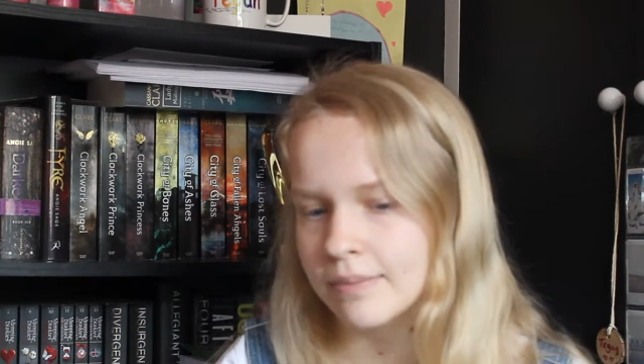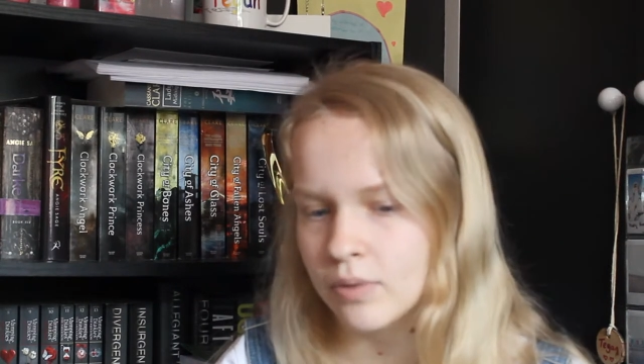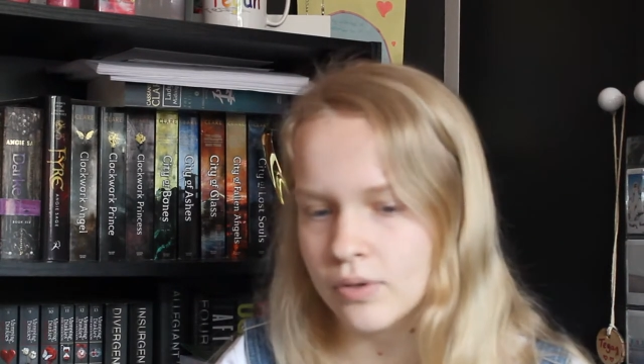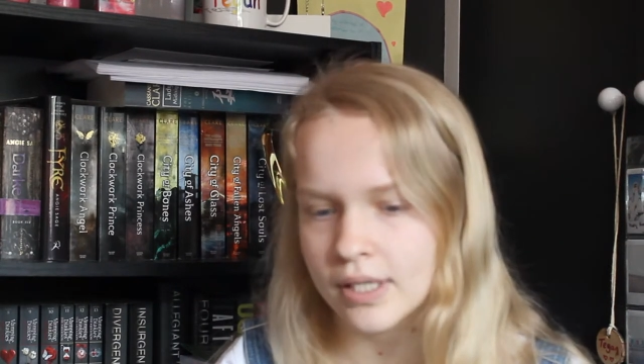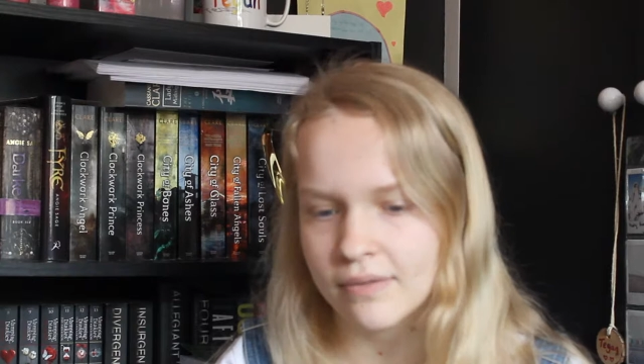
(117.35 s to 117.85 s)

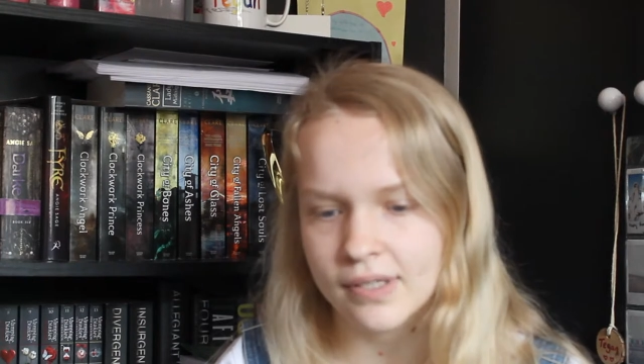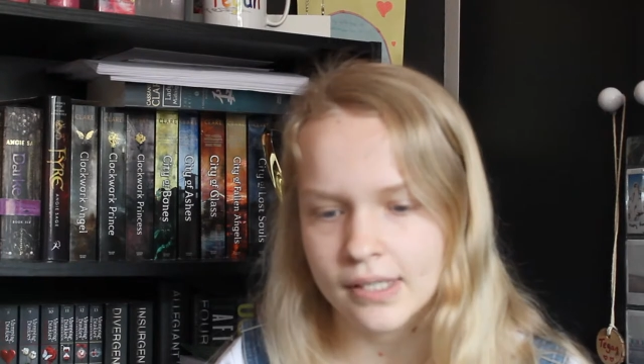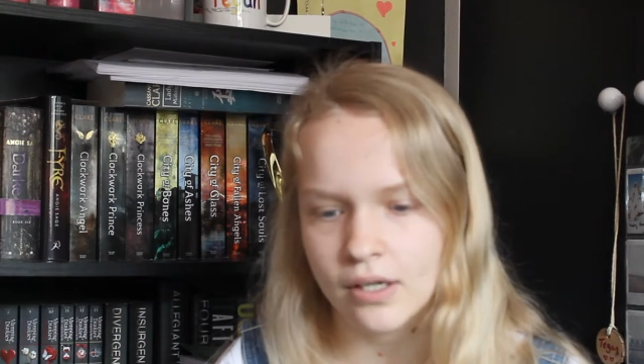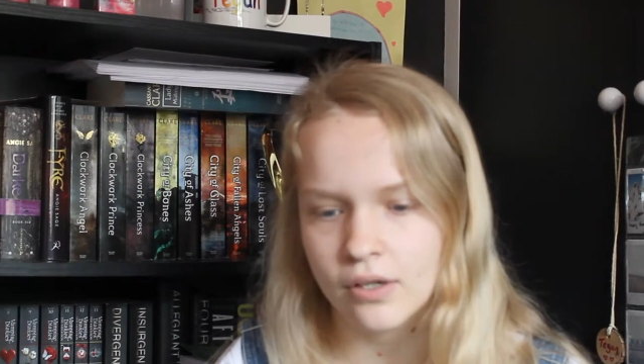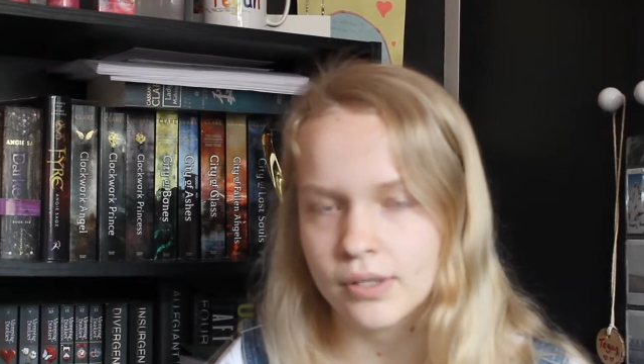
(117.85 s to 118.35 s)
music
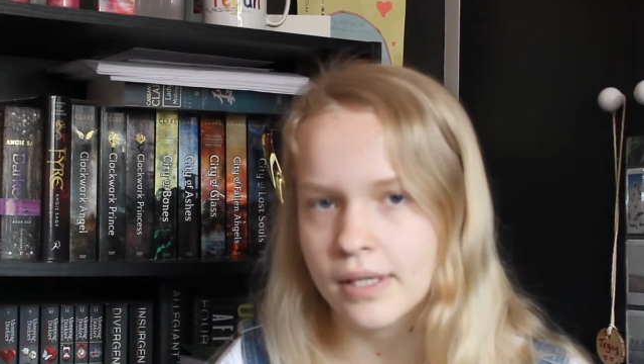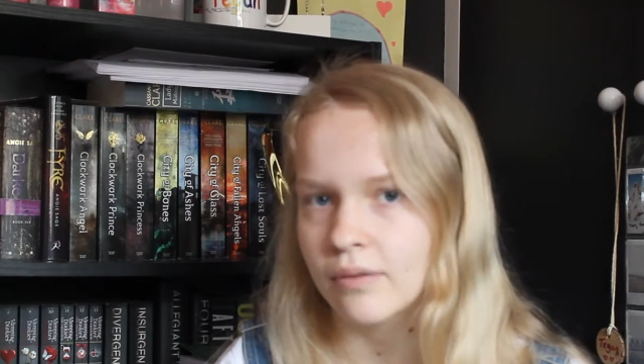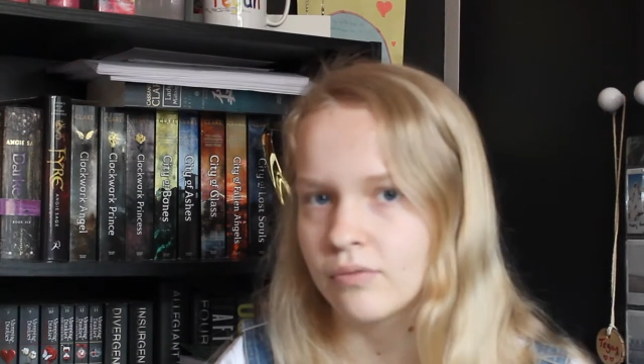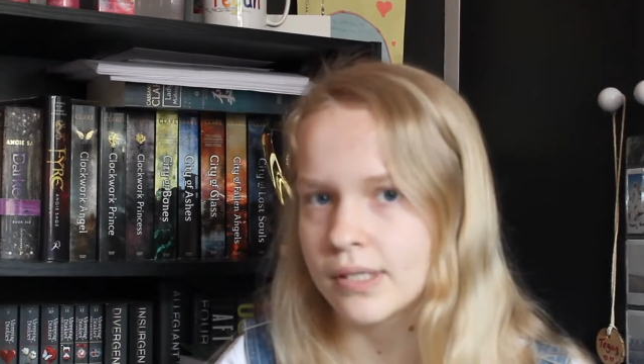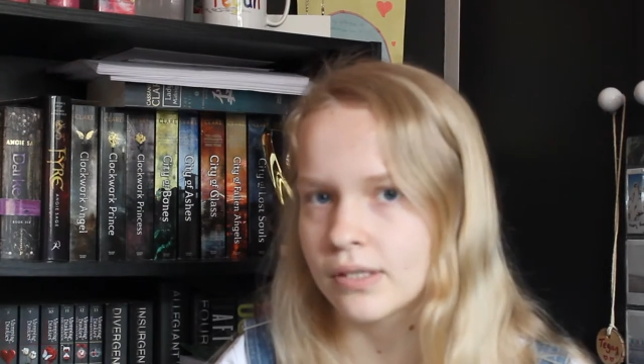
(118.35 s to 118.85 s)
videos
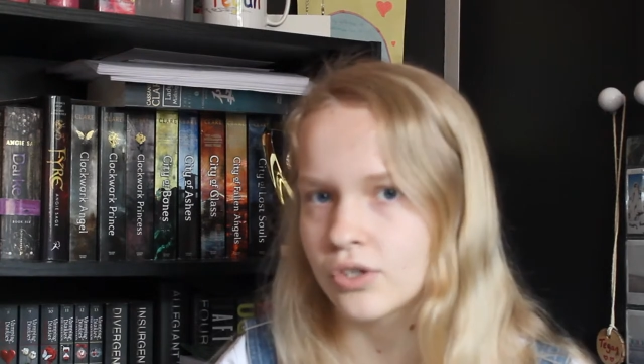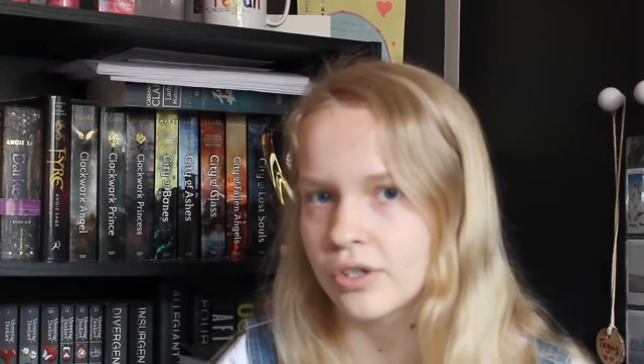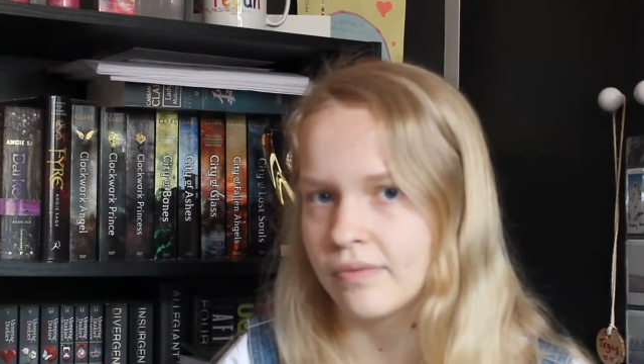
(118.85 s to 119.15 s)
and researching